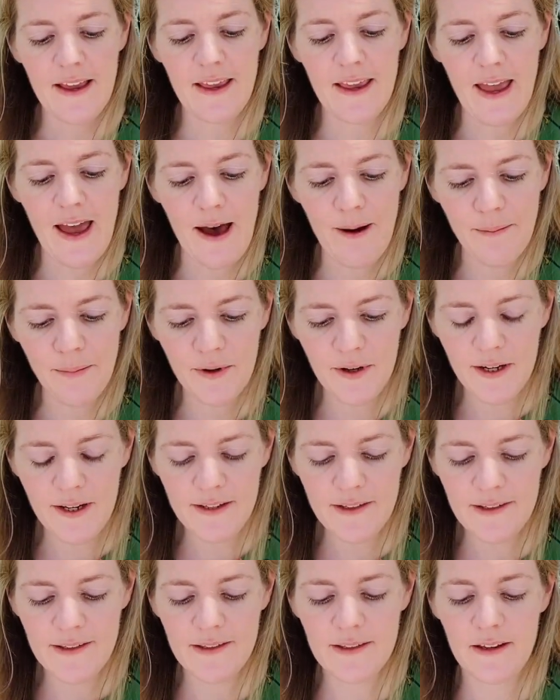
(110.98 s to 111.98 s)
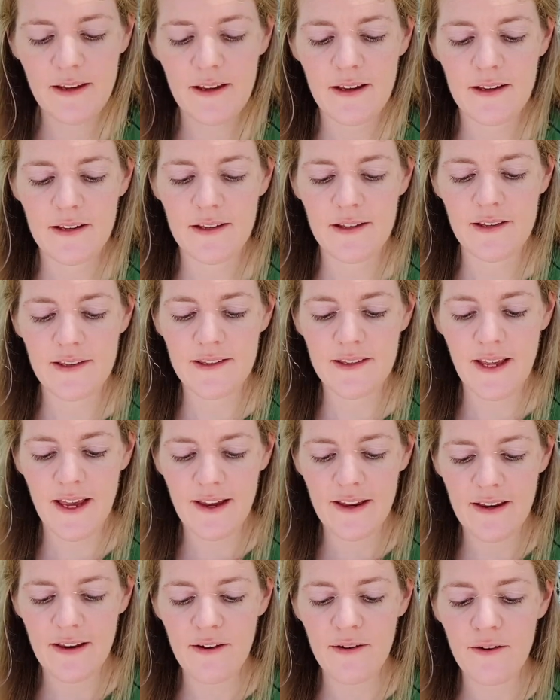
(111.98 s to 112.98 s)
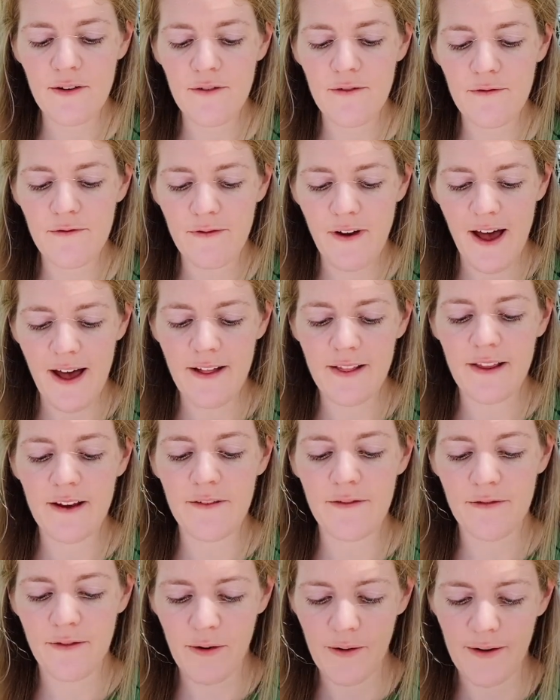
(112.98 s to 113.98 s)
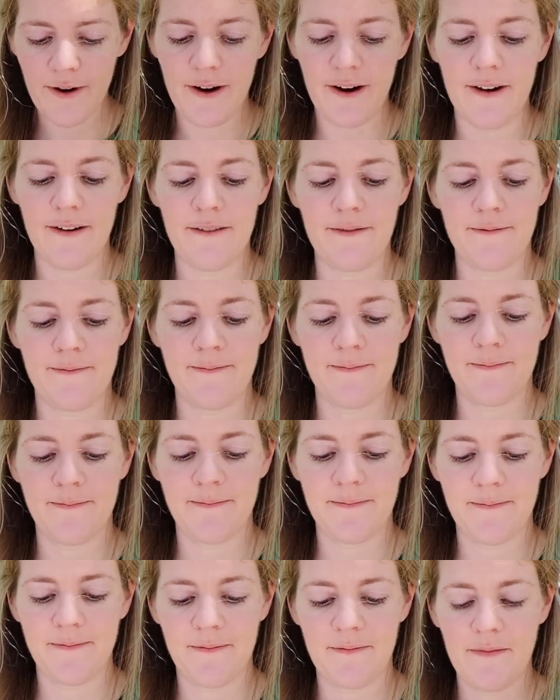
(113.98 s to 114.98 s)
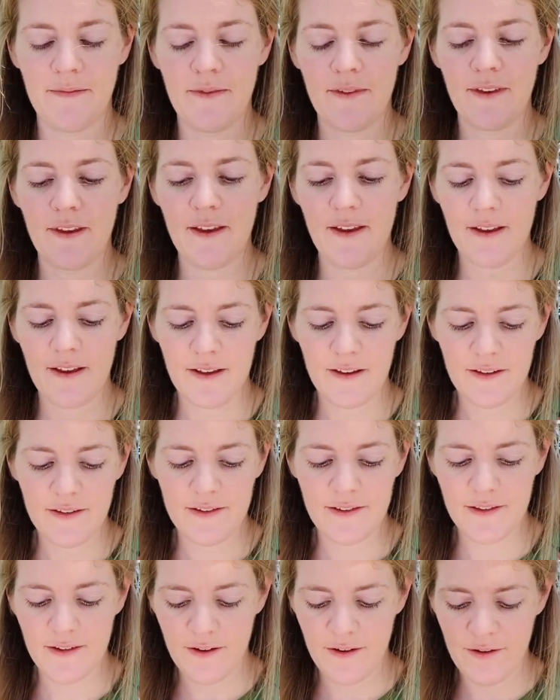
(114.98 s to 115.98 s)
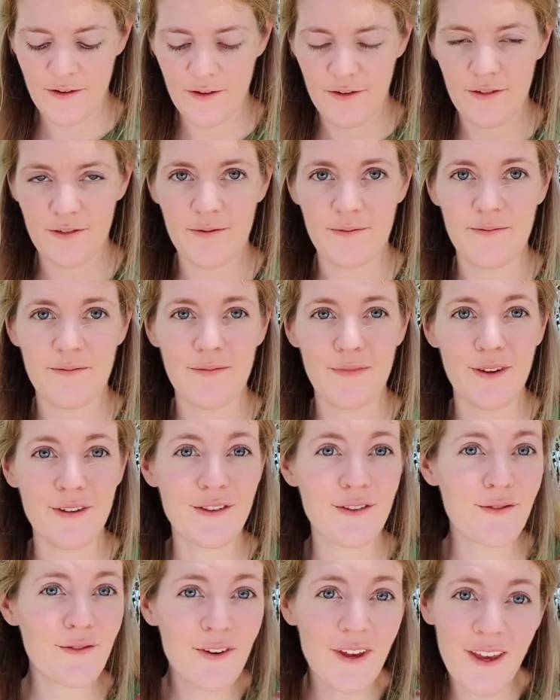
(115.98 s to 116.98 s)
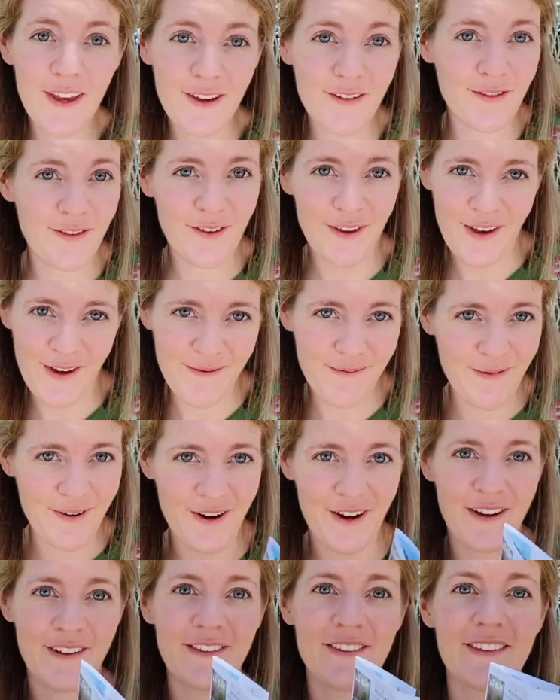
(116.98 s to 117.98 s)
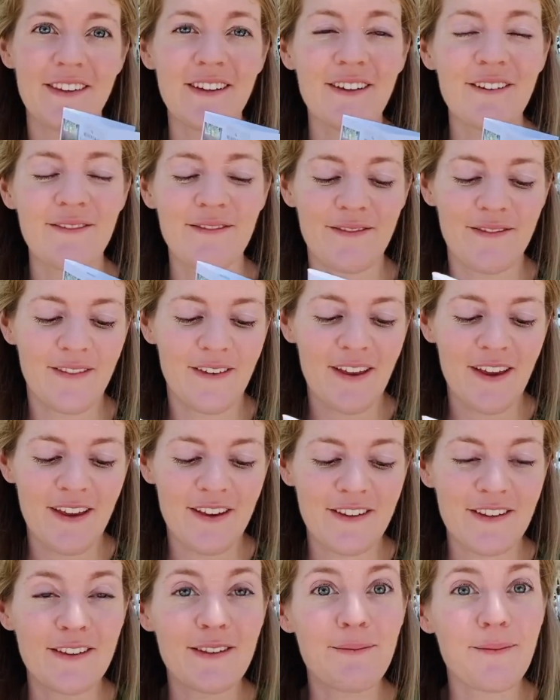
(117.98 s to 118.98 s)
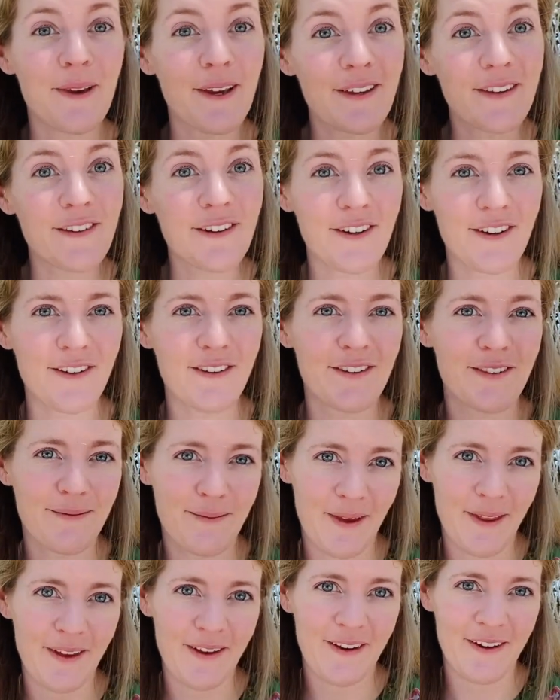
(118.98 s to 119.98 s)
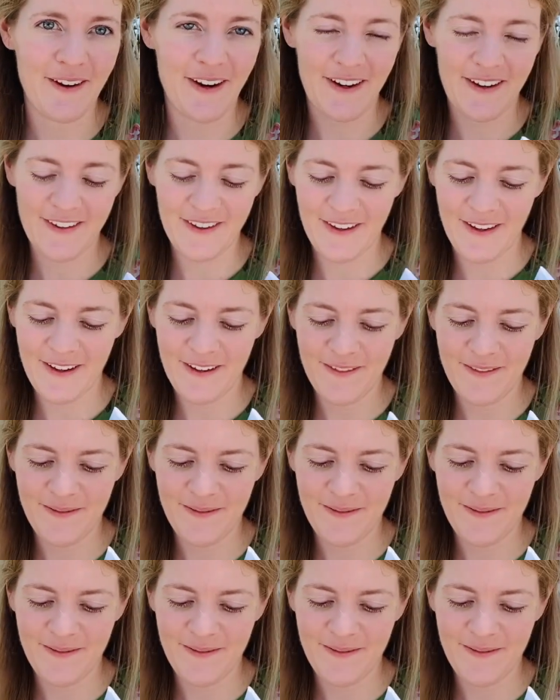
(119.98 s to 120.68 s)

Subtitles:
Capparis cynophalophora. So it's okay if you can't pronounce it, just make sure you spell it correctly.